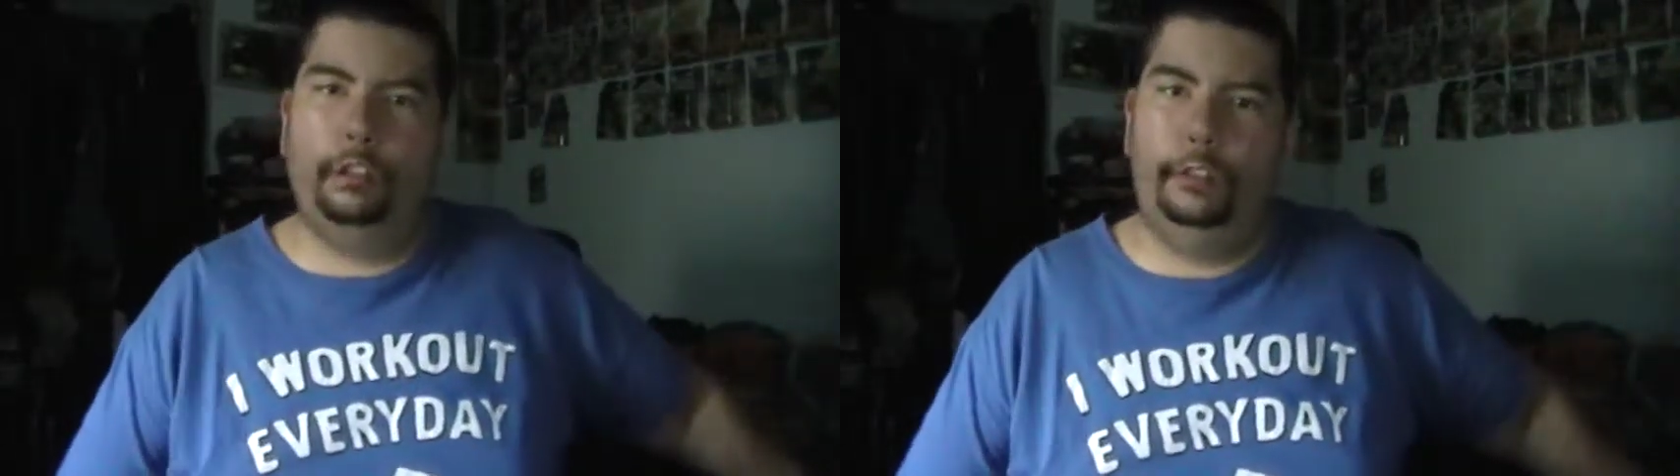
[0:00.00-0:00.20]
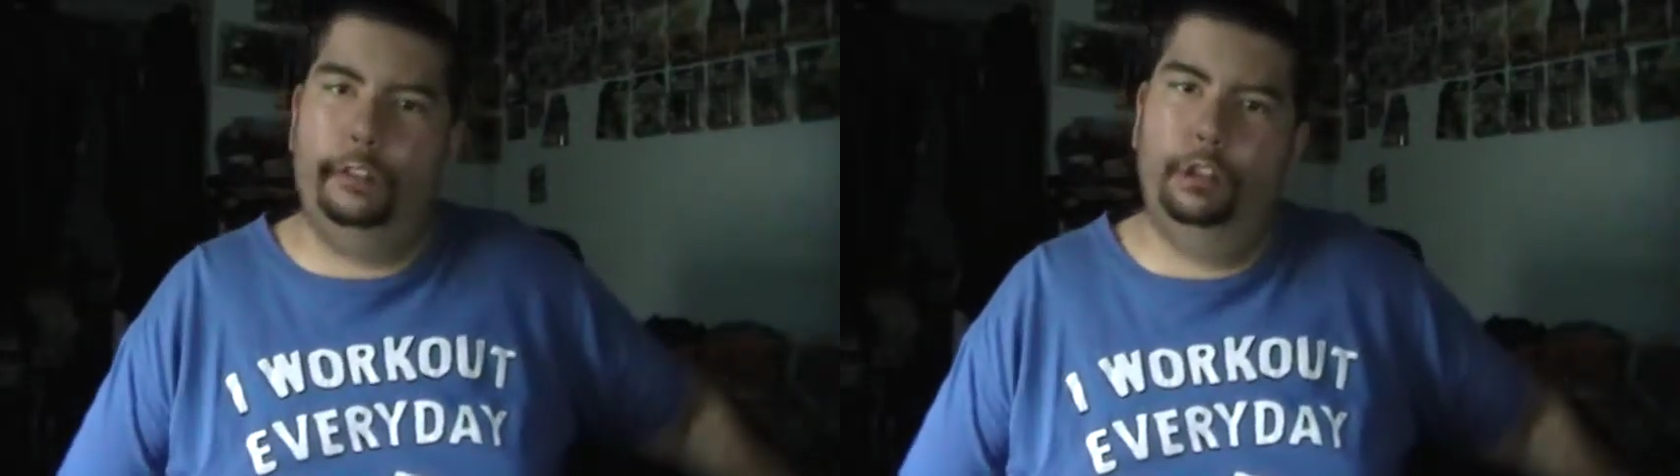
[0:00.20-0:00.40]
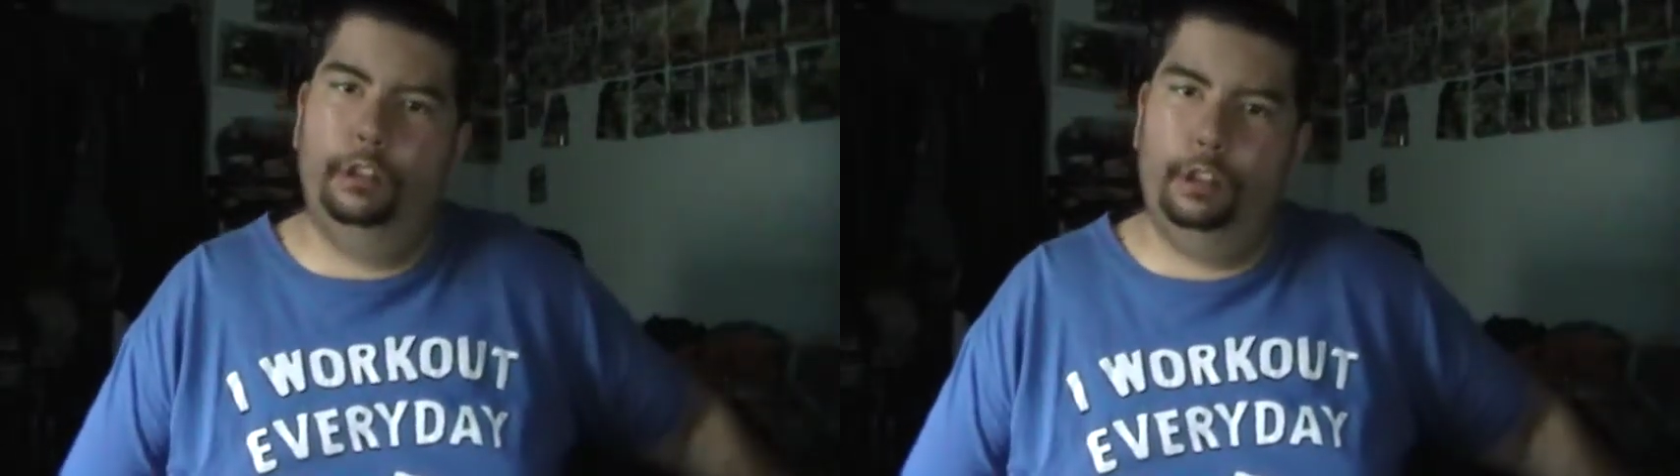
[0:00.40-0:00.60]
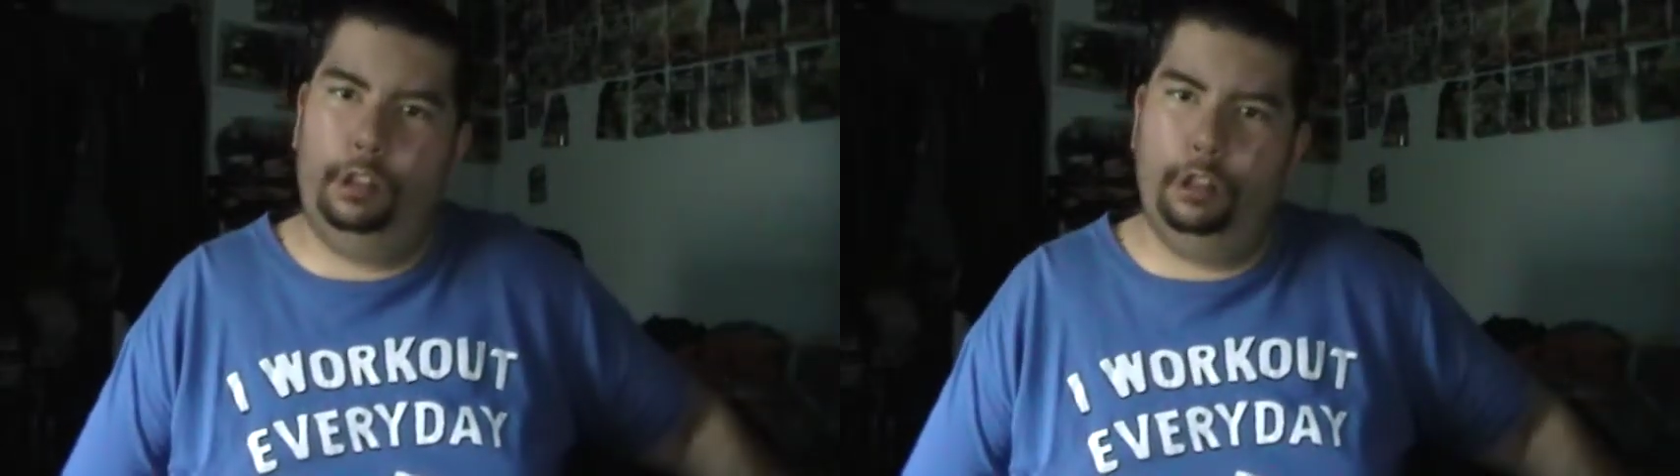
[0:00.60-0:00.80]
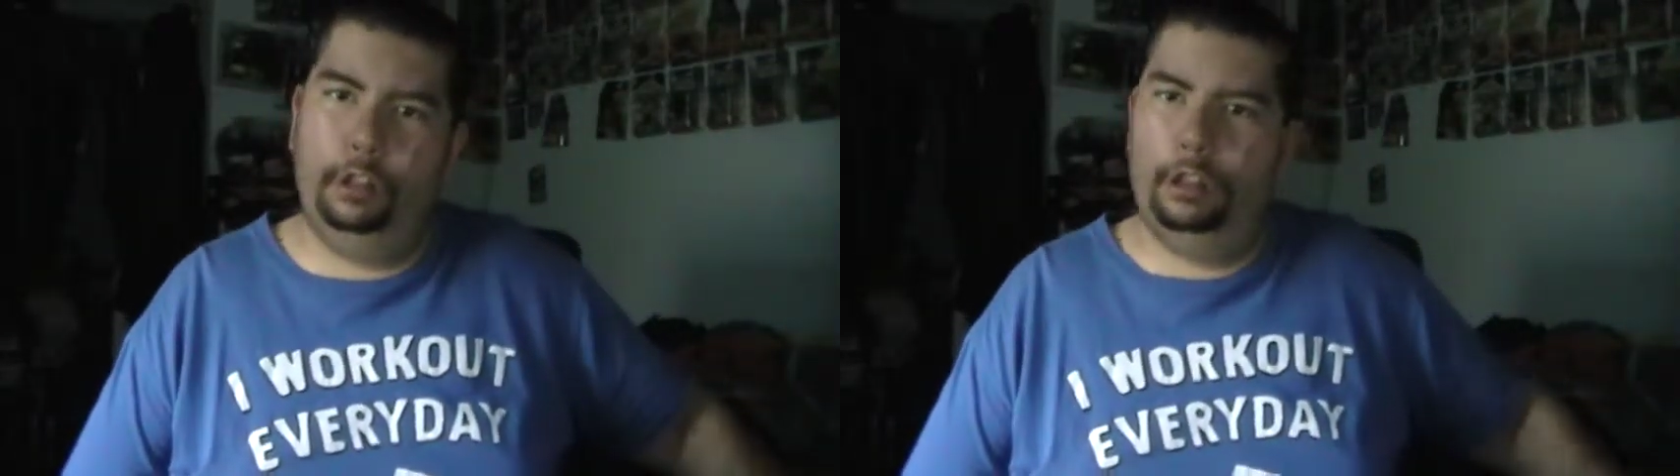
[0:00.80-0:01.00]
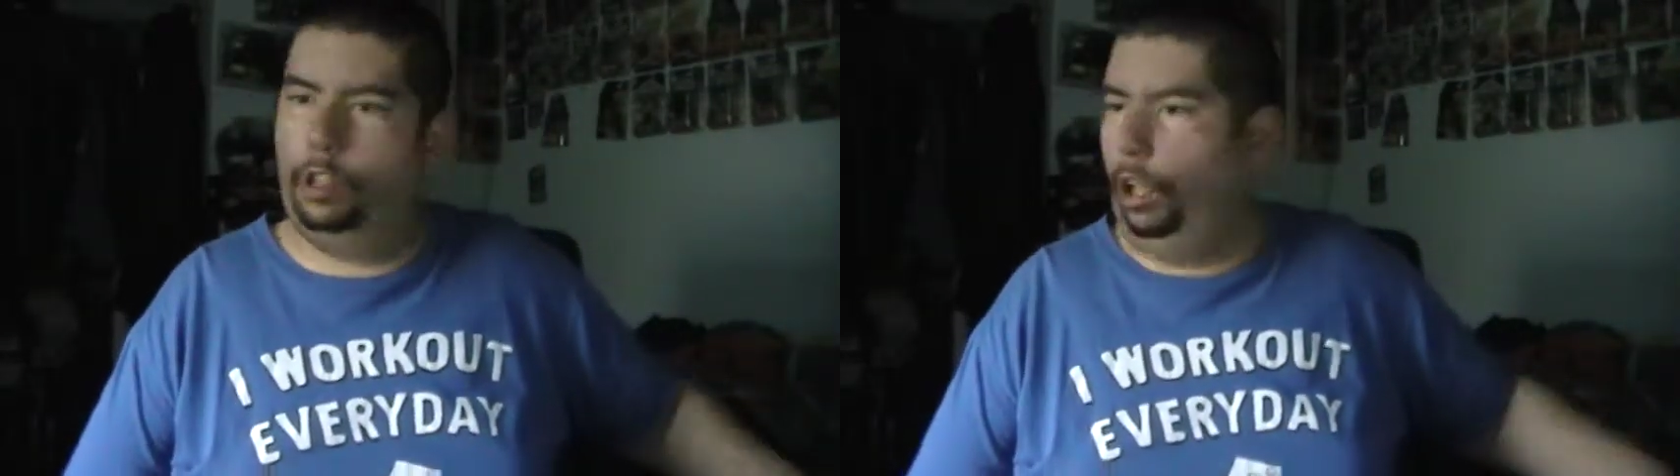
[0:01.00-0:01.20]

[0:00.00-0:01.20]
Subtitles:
Revolutions.